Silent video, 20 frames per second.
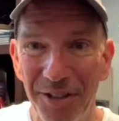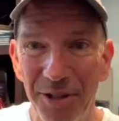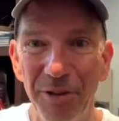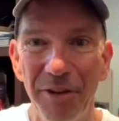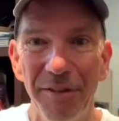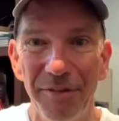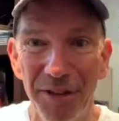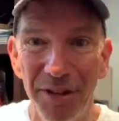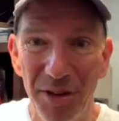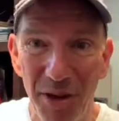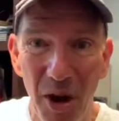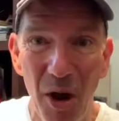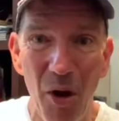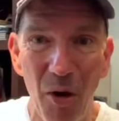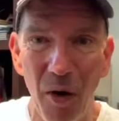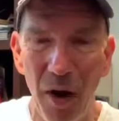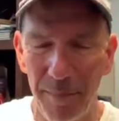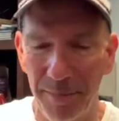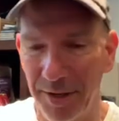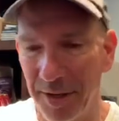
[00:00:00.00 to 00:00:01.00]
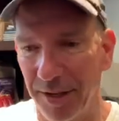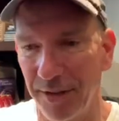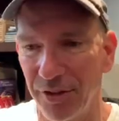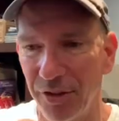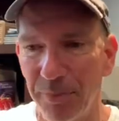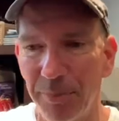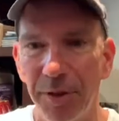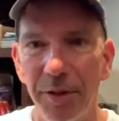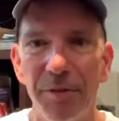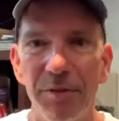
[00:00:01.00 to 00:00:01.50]
You even know I'm taking a
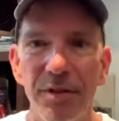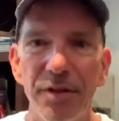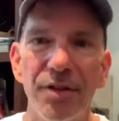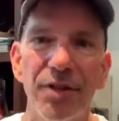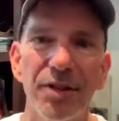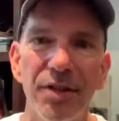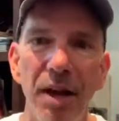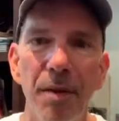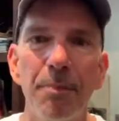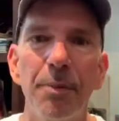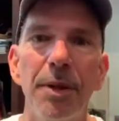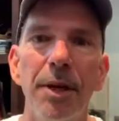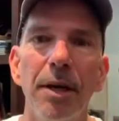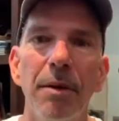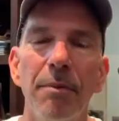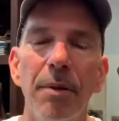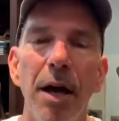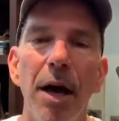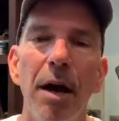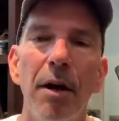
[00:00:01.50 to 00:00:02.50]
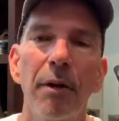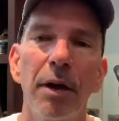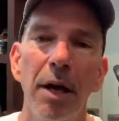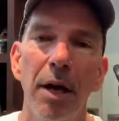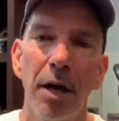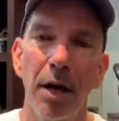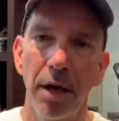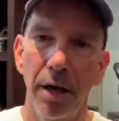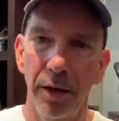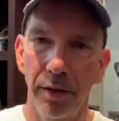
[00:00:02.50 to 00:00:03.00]
shit, but there's just something about
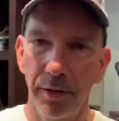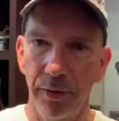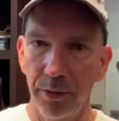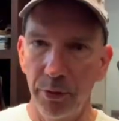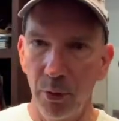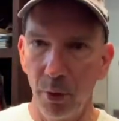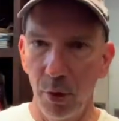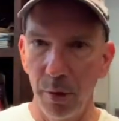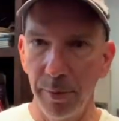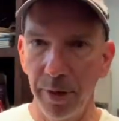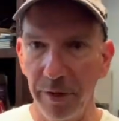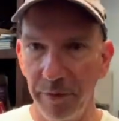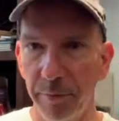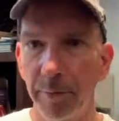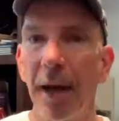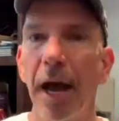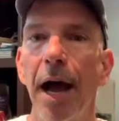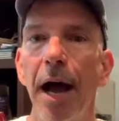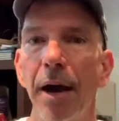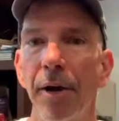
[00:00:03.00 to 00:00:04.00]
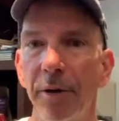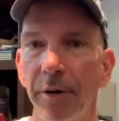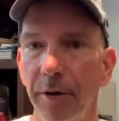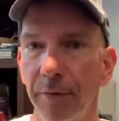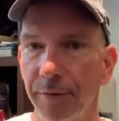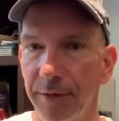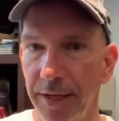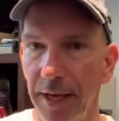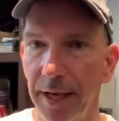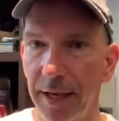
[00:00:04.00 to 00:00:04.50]
the normative pattern
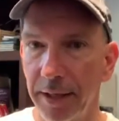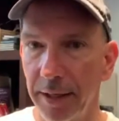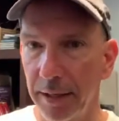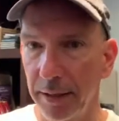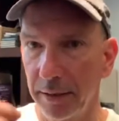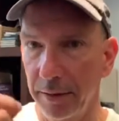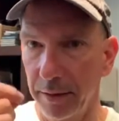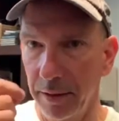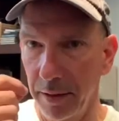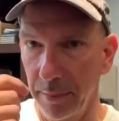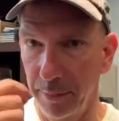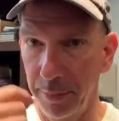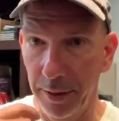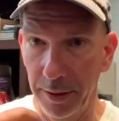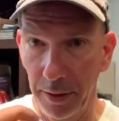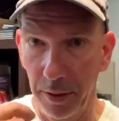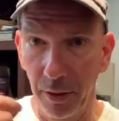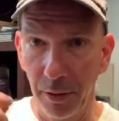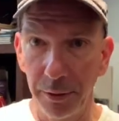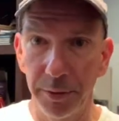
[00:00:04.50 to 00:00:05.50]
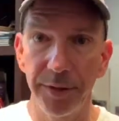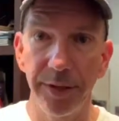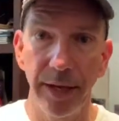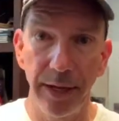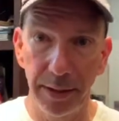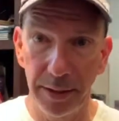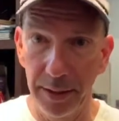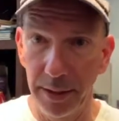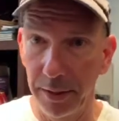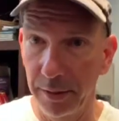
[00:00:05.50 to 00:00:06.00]
of taking a pill or
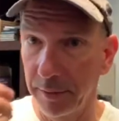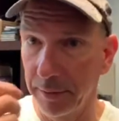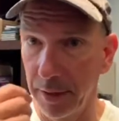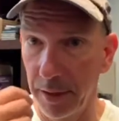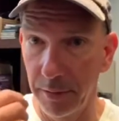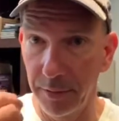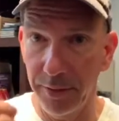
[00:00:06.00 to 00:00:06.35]
taking,